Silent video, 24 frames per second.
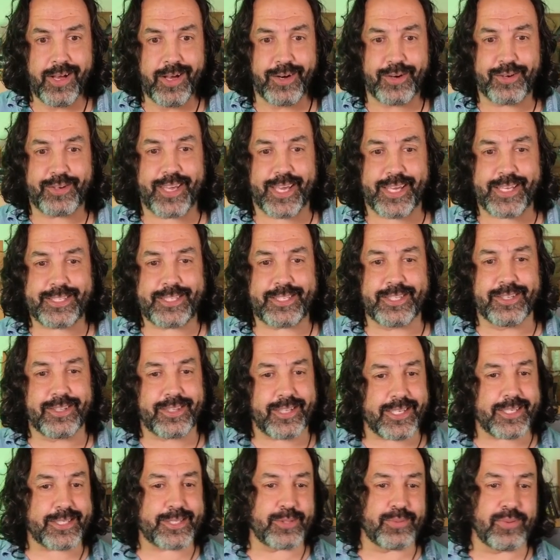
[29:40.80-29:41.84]
Okay, so
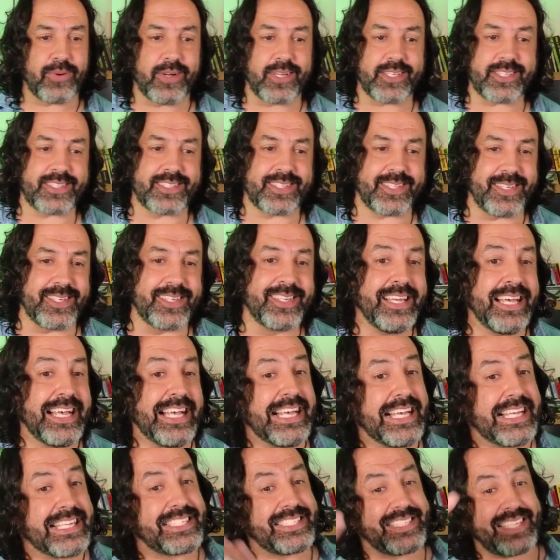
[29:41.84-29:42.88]
this was the
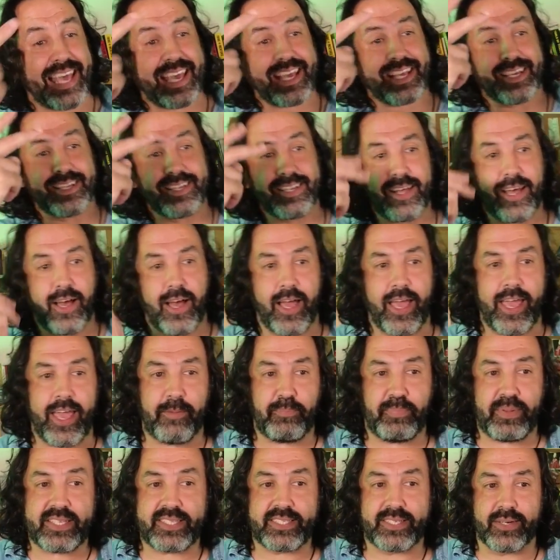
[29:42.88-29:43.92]
second
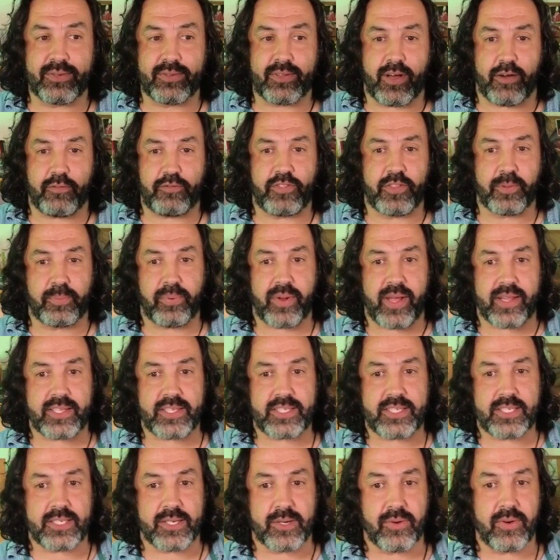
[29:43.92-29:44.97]
episode of the
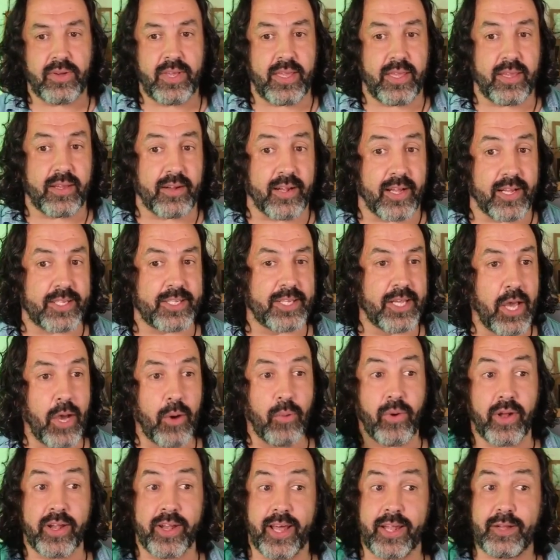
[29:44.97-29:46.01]
Brandin Show here at
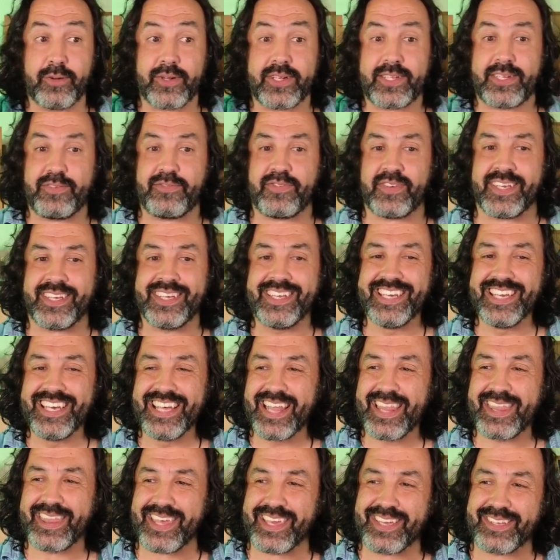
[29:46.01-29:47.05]
100 TV.
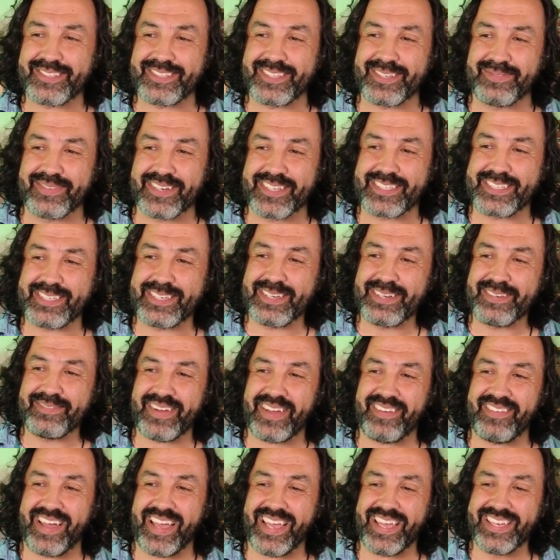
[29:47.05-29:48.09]
Thank you so much.
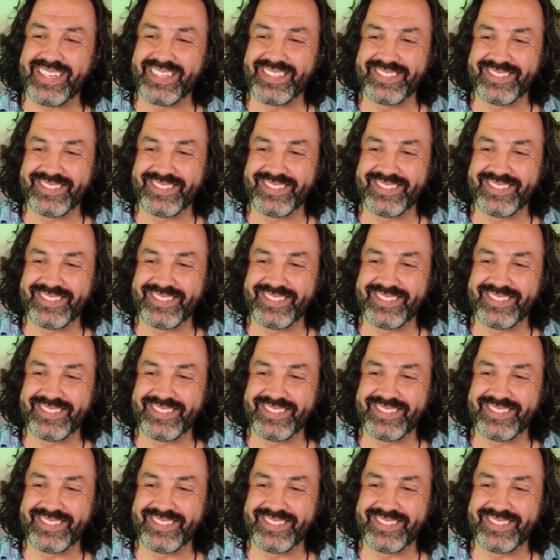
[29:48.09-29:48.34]
Bye-bye.